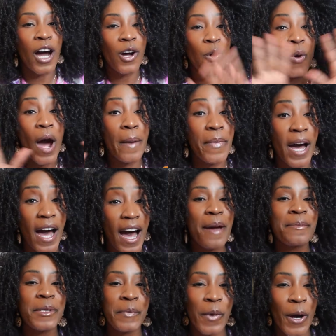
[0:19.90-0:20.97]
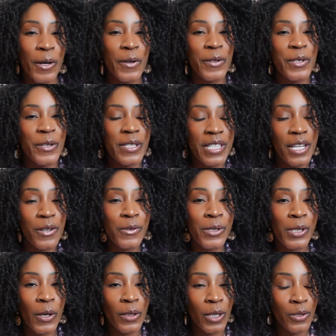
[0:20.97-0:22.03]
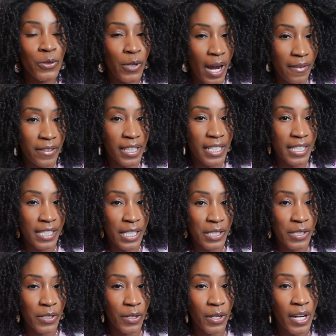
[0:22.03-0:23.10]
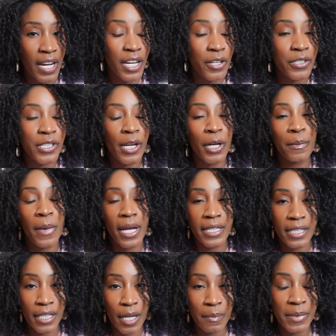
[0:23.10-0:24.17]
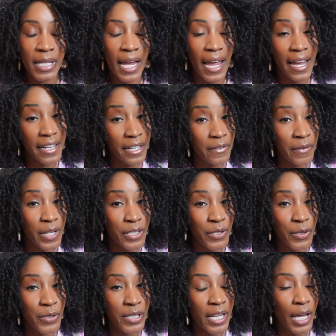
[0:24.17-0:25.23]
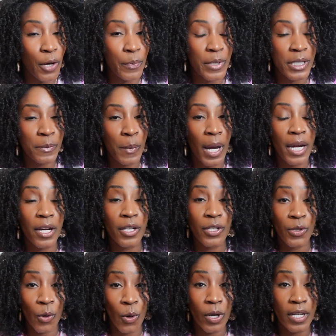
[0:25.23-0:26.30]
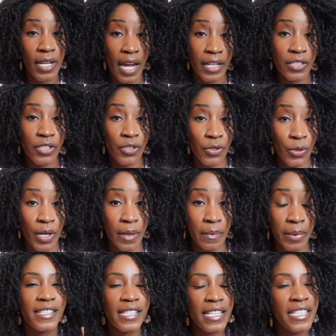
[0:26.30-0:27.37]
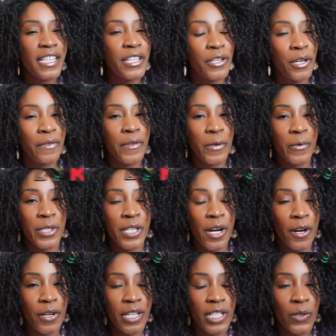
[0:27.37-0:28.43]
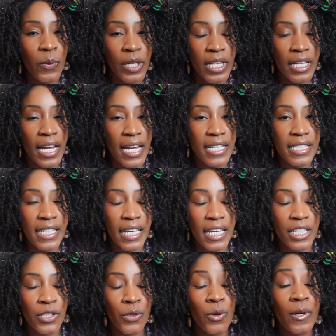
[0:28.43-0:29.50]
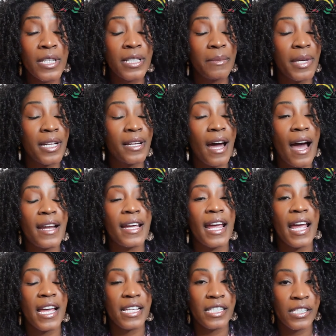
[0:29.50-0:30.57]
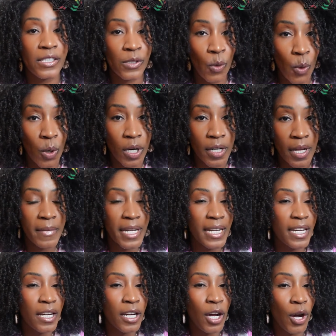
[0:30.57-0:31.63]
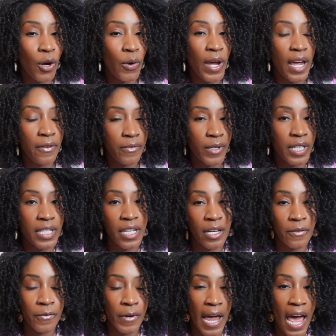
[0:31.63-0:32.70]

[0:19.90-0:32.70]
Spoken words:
Akwaba, I'm Sparkle, your single solo traveling sister, here sharing my tips and adventures to help inspire your next trip. Since the year of the return in 2019, tourism in Ghana has soared. Many go every year for